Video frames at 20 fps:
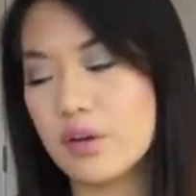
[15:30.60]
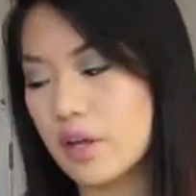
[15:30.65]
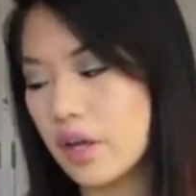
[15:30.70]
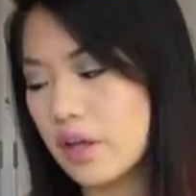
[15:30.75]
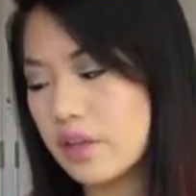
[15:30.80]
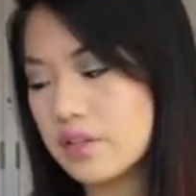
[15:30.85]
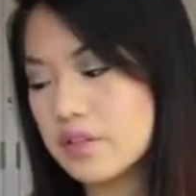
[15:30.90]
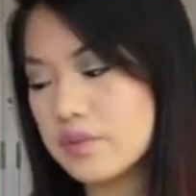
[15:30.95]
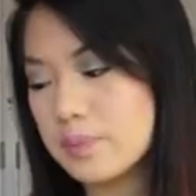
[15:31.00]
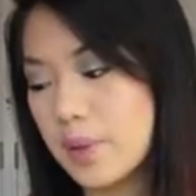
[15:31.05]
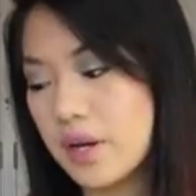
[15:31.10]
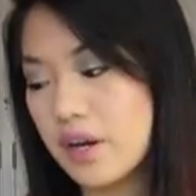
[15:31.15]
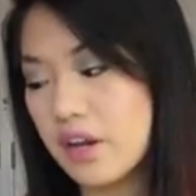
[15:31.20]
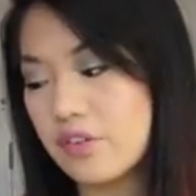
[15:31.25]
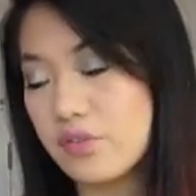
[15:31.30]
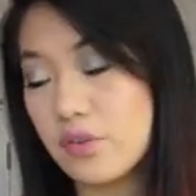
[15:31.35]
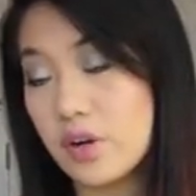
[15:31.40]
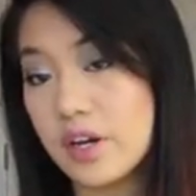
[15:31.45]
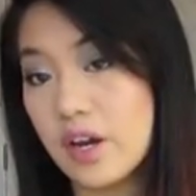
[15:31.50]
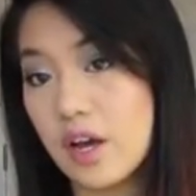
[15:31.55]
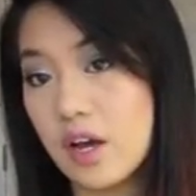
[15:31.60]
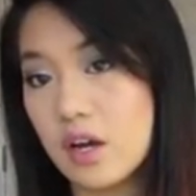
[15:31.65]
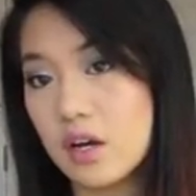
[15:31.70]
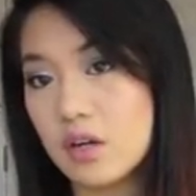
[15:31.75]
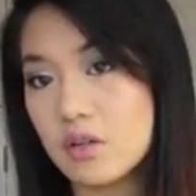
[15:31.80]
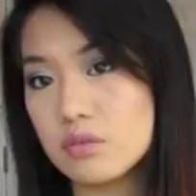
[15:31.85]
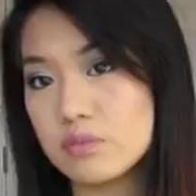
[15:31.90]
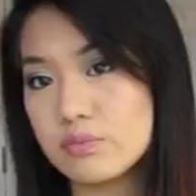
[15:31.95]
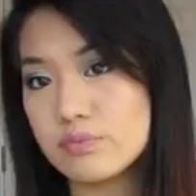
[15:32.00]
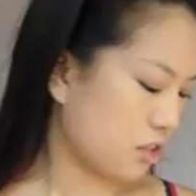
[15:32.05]
yeah, that's my life right
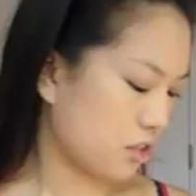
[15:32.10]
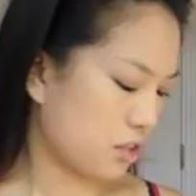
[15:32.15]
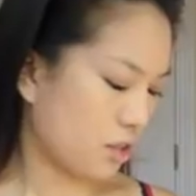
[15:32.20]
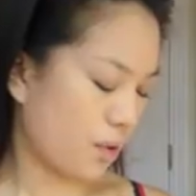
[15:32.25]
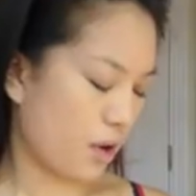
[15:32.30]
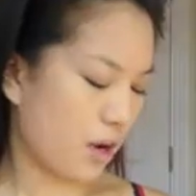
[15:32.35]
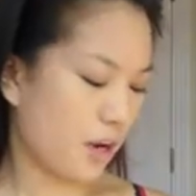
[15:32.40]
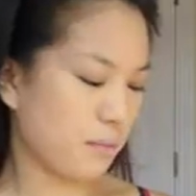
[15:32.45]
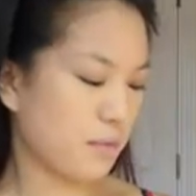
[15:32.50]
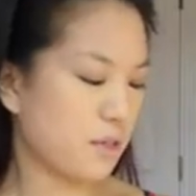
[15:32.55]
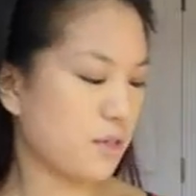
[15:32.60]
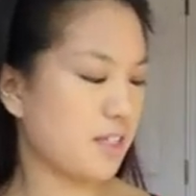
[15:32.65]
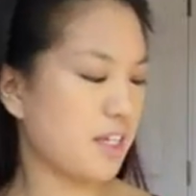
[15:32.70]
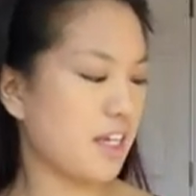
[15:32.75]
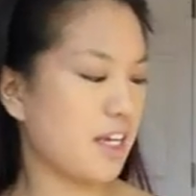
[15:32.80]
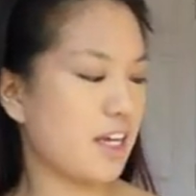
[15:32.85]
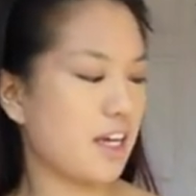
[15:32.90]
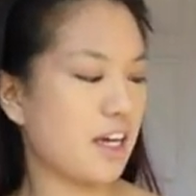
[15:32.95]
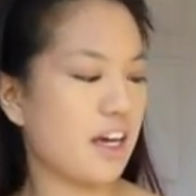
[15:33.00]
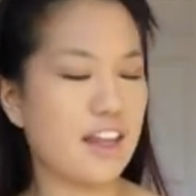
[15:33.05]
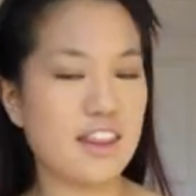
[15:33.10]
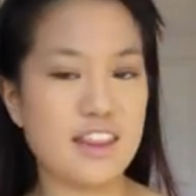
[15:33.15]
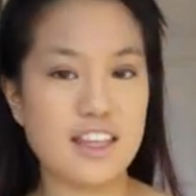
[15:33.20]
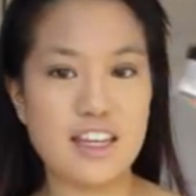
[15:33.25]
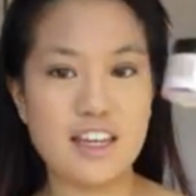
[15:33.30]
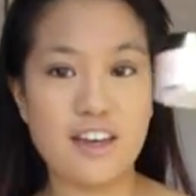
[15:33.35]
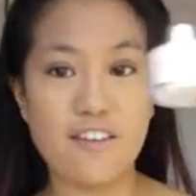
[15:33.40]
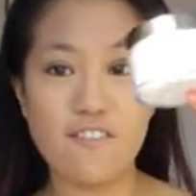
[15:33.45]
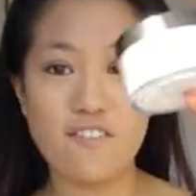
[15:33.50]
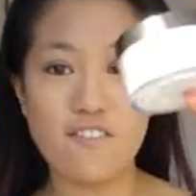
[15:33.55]
now. So I'm using the